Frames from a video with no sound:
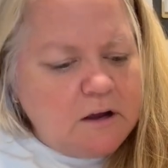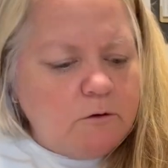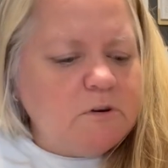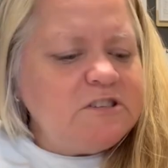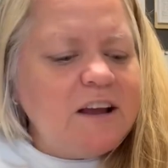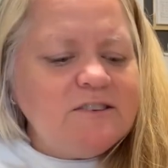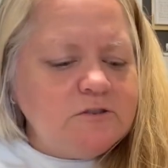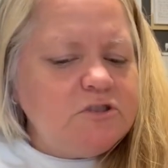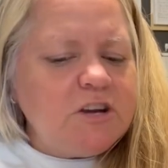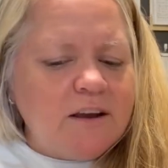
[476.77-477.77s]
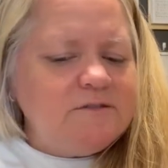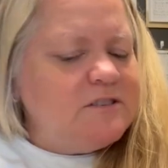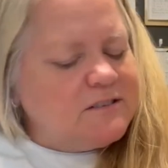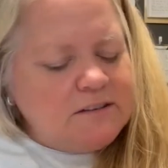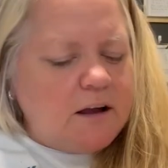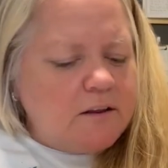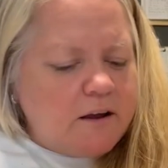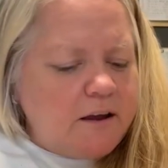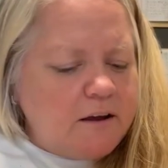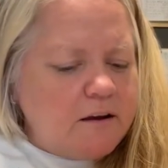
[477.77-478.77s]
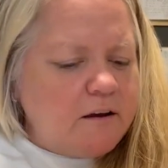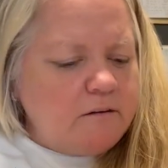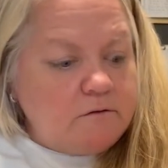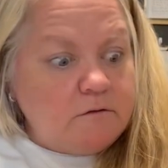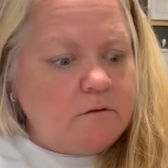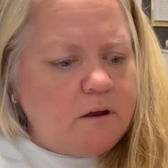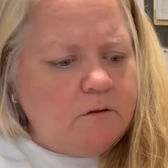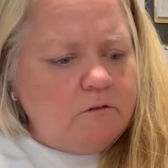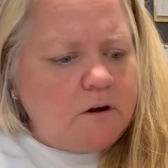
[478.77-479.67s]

which I do shave, just not like every